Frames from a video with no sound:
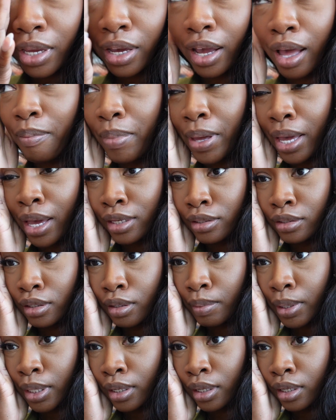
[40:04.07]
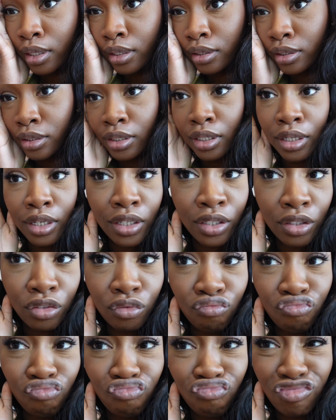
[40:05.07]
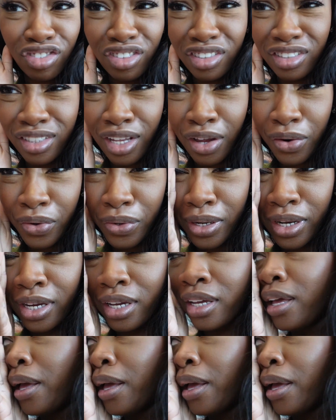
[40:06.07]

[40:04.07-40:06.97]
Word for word: I got bags under my eyes, child. This is not okay.